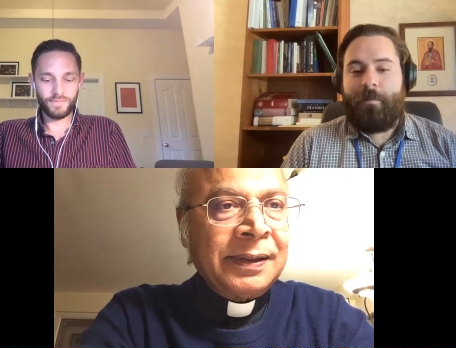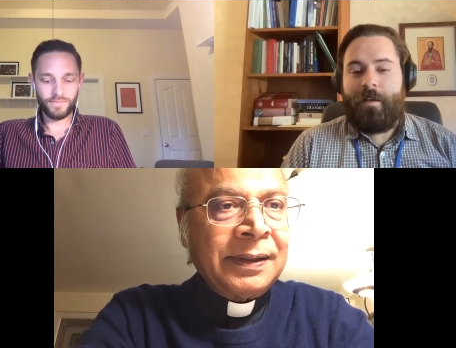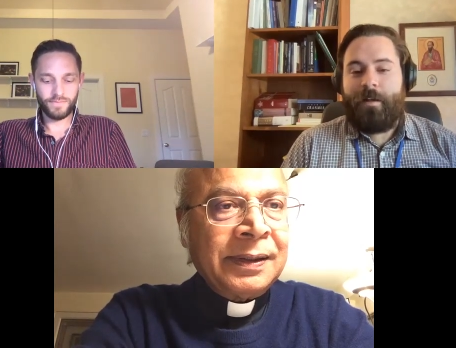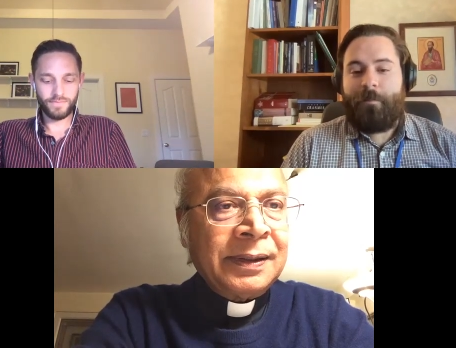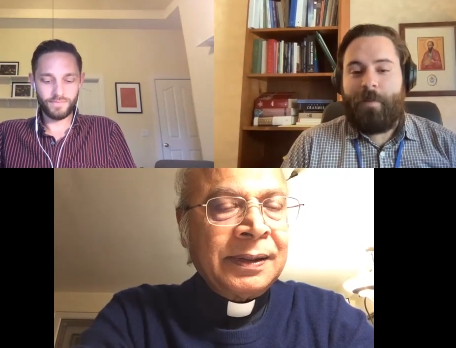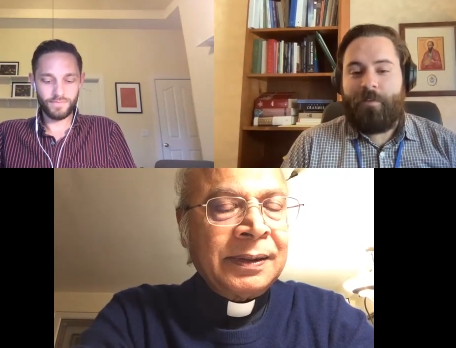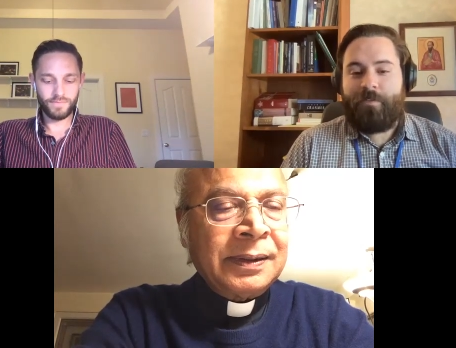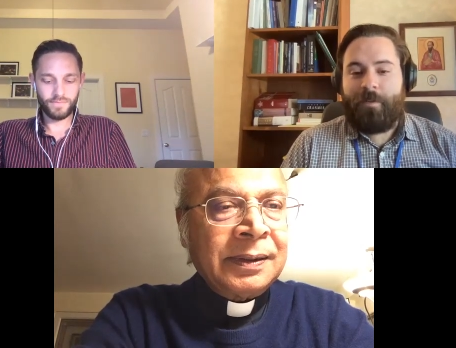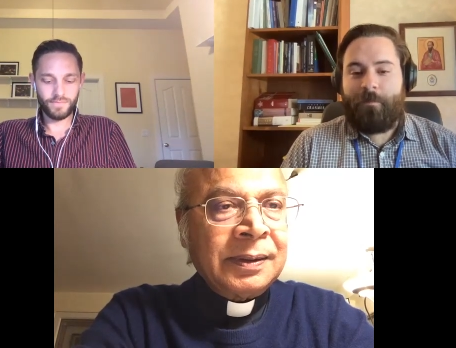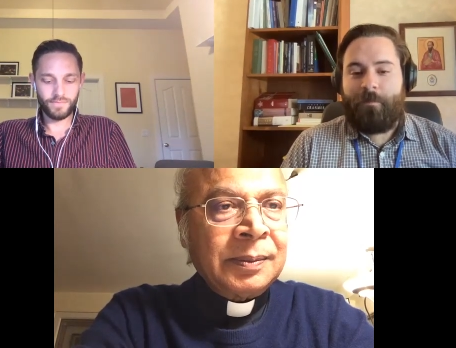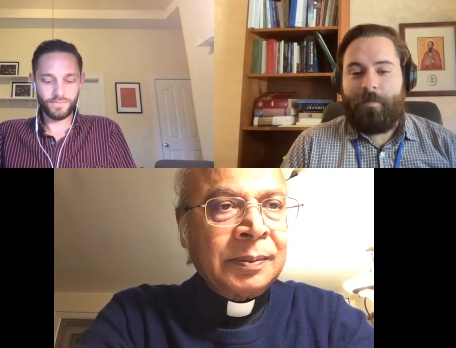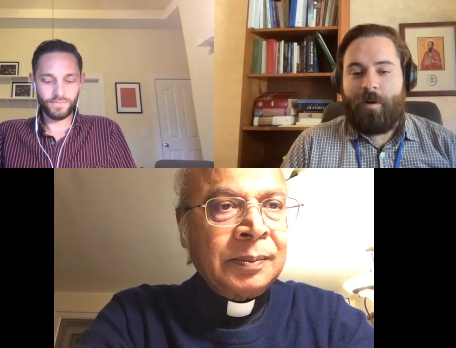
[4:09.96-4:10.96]
Speaker 1: in a, in a
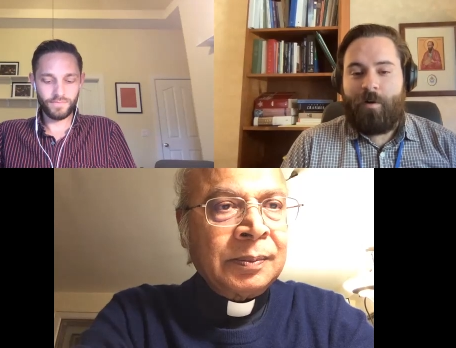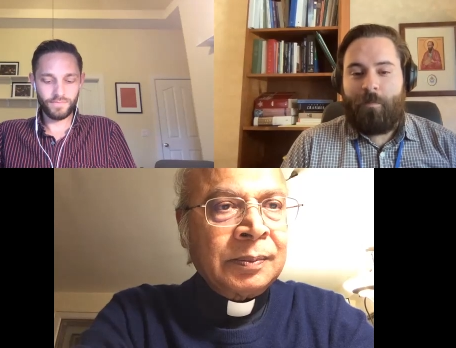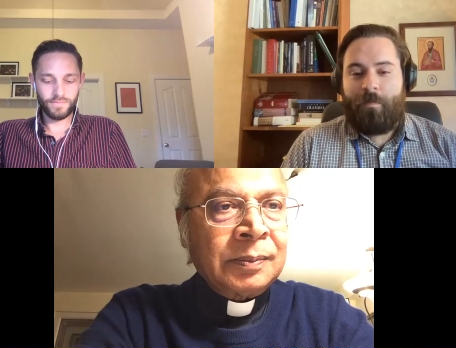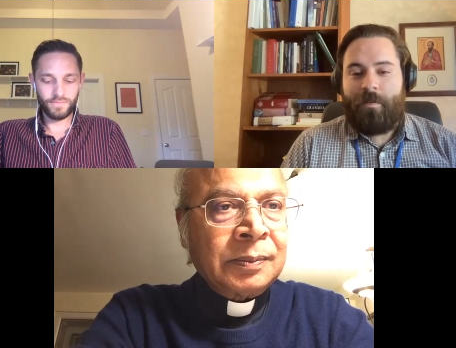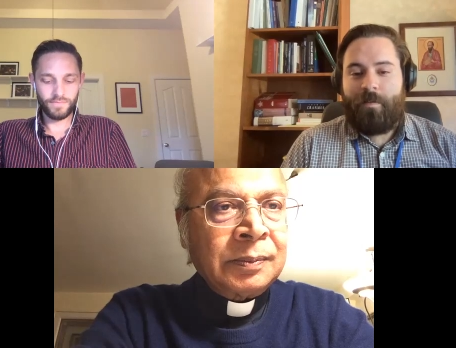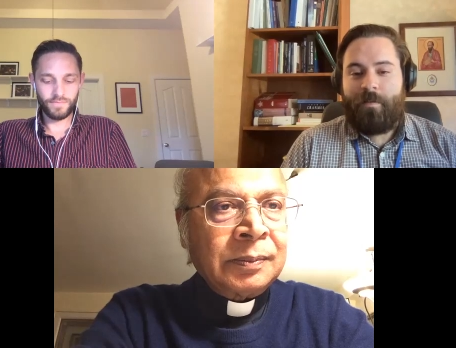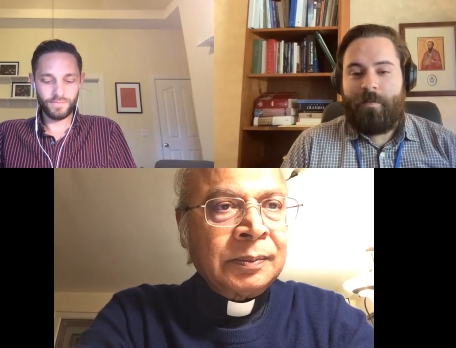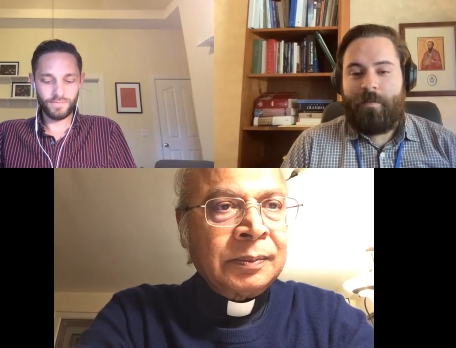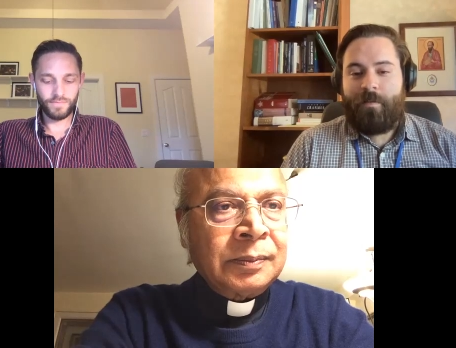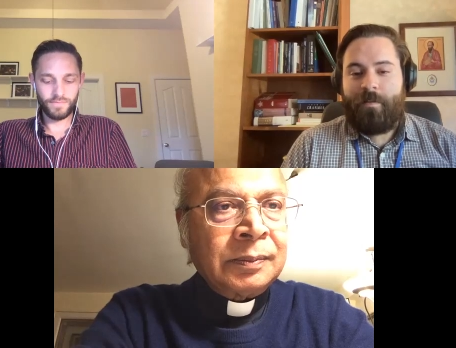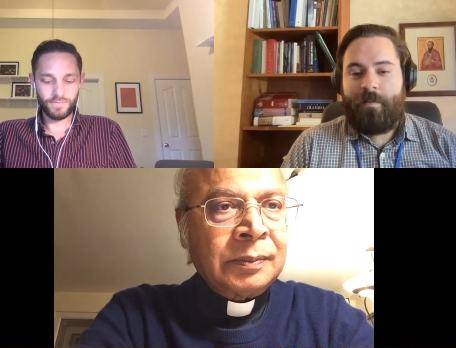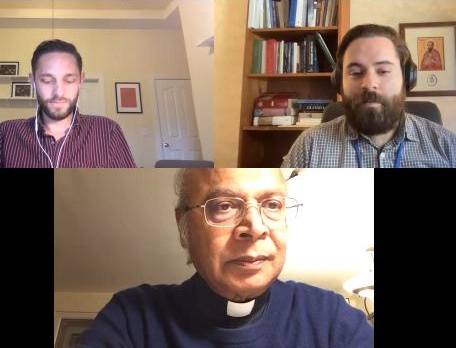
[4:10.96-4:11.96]
Muslim home.
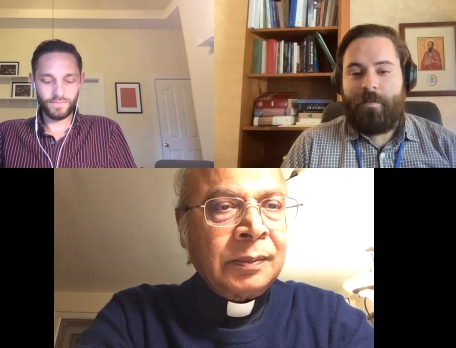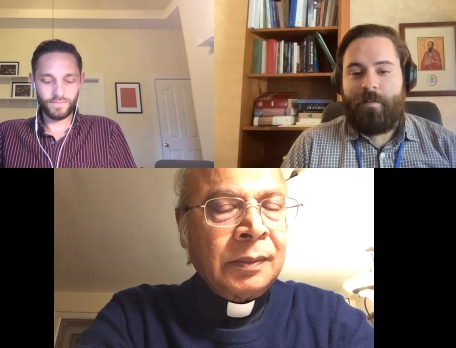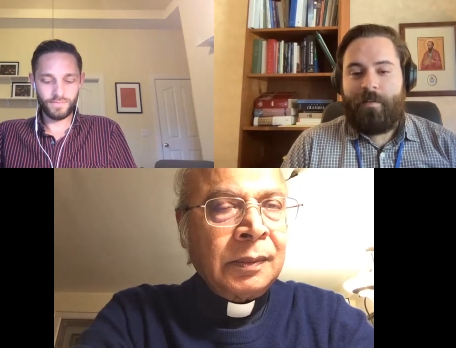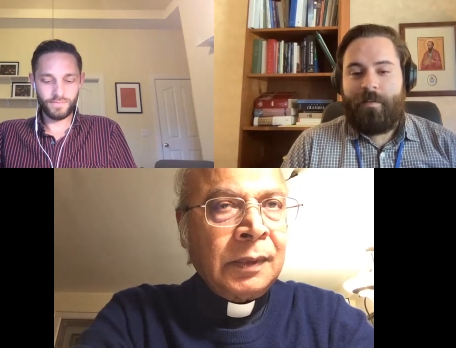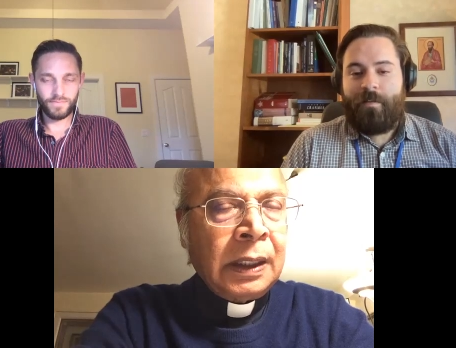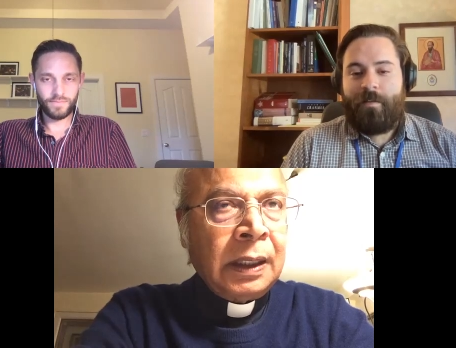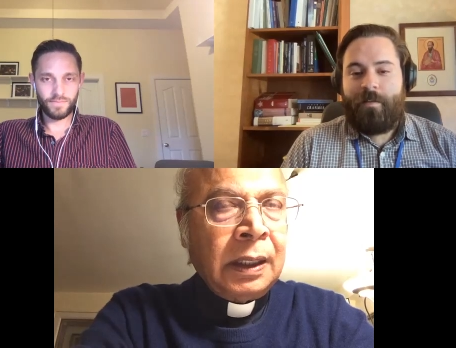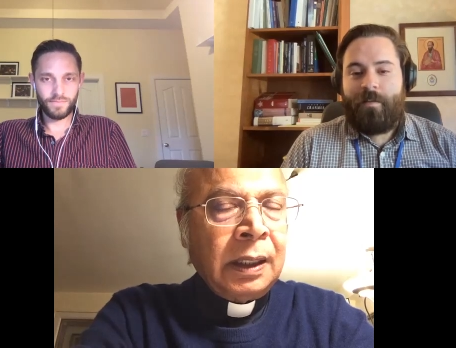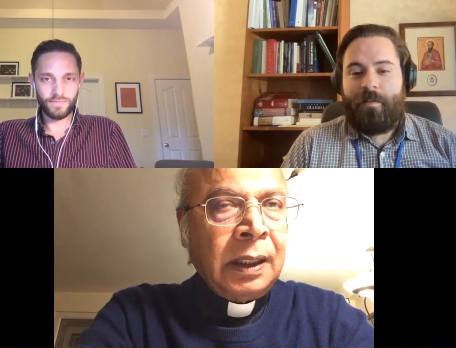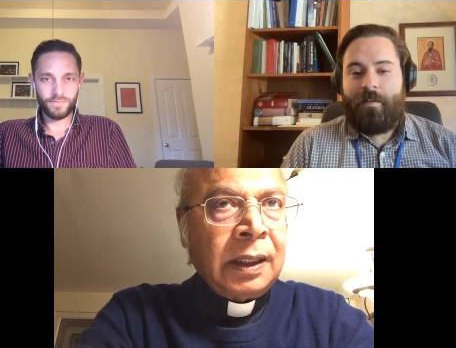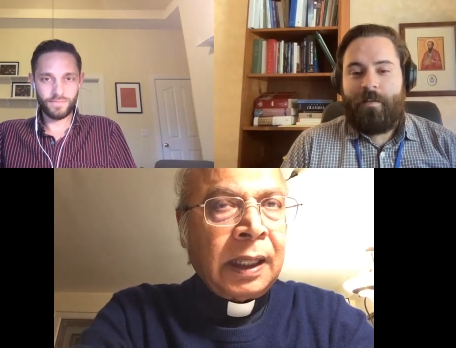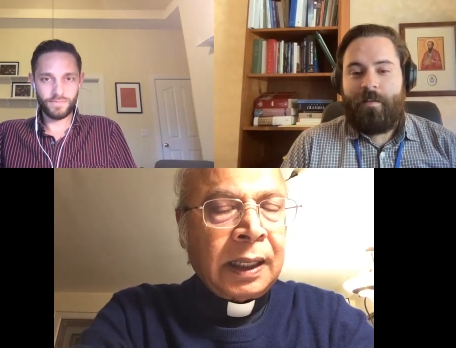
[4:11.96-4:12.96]

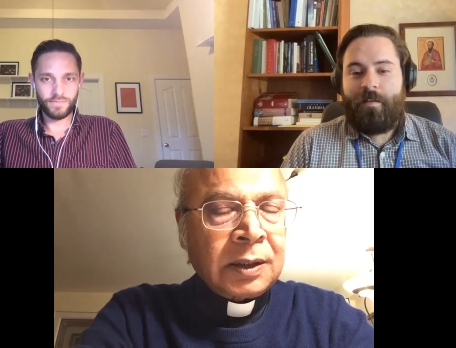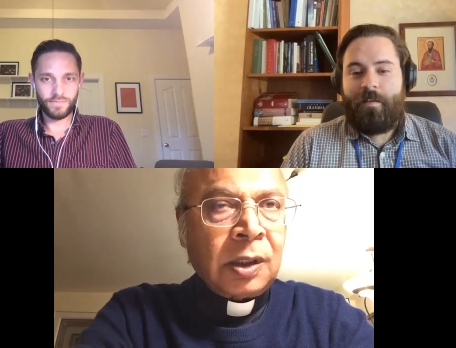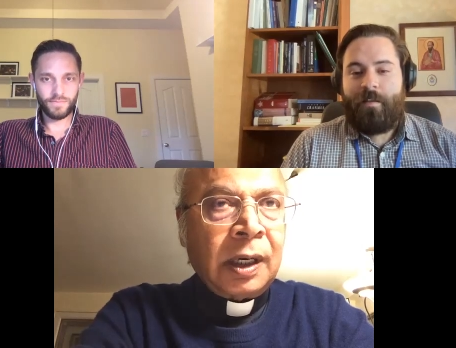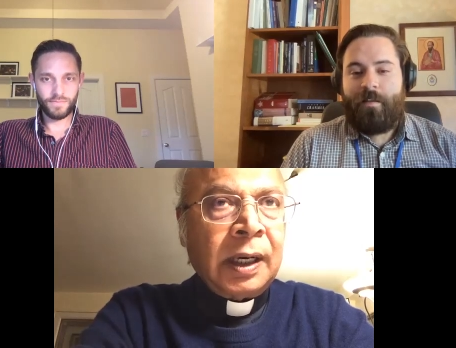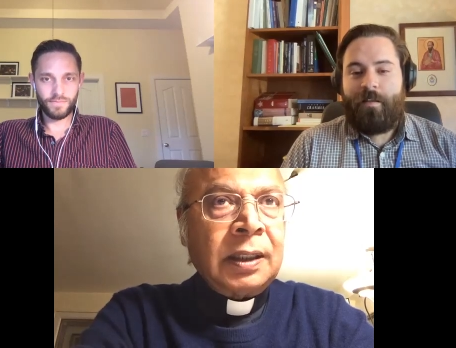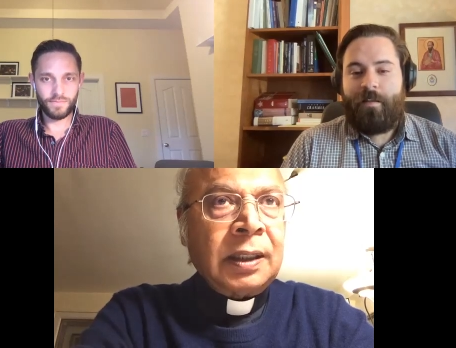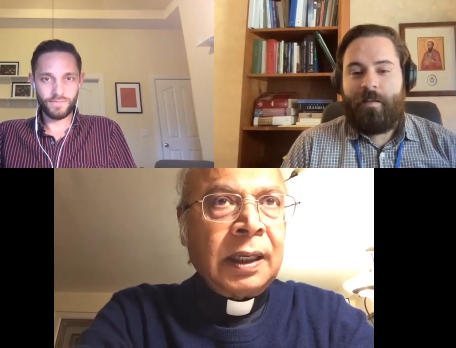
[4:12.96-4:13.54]
That's right.